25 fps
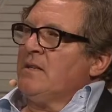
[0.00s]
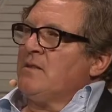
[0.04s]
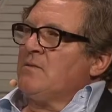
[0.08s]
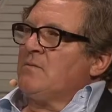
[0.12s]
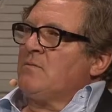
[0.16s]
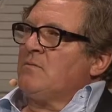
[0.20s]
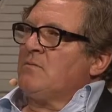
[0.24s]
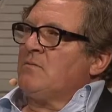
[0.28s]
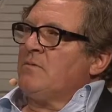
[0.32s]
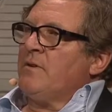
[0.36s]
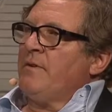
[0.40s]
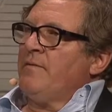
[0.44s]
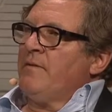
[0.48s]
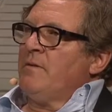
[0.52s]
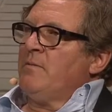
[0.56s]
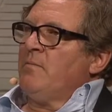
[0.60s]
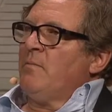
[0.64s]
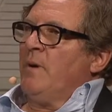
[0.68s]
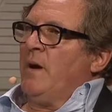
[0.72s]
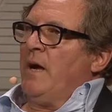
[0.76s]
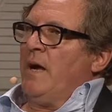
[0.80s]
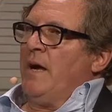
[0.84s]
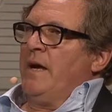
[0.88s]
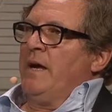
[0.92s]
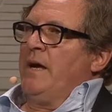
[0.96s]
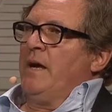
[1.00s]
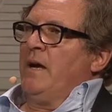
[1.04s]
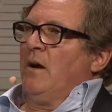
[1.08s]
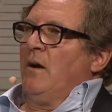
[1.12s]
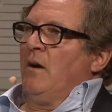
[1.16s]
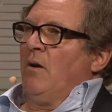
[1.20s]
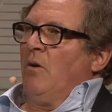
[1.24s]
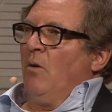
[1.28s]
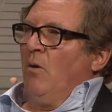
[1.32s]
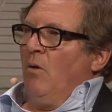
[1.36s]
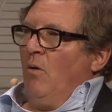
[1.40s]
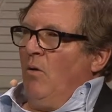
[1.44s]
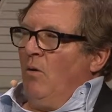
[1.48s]
it's driven by
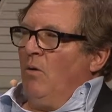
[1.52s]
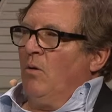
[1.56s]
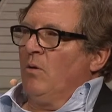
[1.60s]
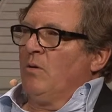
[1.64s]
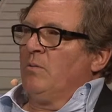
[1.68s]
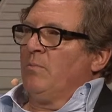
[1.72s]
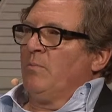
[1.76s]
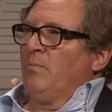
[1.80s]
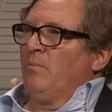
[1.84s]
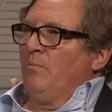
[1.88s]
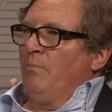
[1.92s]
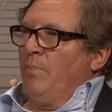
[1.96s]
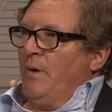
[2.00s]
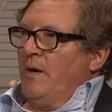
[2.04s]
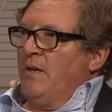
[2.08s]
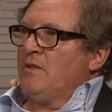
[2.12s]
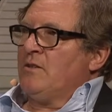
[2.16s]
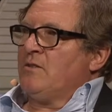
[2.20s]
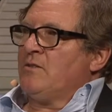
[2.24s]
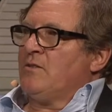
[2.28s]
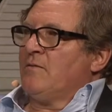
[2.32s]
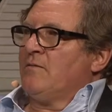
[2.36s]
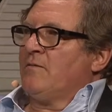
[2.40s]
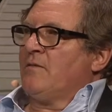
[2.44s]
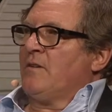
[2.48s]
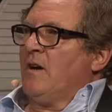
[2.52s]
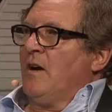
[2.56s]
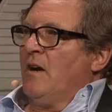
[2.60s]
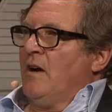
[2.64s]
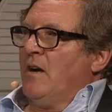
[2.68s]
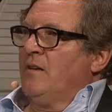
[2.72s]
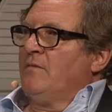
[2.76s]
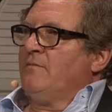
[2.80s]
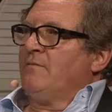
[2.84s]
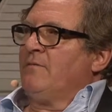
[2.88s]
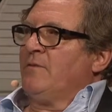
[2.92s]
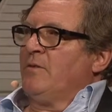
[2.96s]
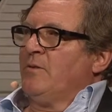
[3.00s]
a whole bunch of
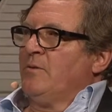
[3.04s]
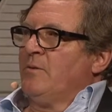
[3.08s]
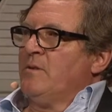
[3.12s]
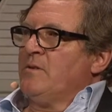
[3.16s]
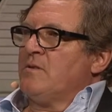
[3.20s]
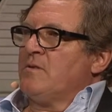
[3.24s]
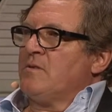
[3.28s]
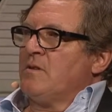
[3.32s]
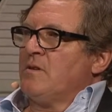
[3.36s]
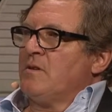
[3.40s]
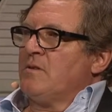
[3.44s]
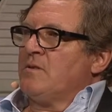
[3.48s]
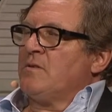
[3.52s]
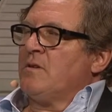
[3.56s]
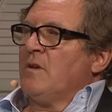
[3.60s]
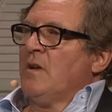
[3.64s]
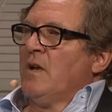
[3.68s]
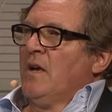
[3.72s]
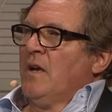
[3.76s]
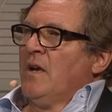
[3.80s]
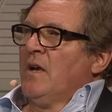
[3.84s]
confluences.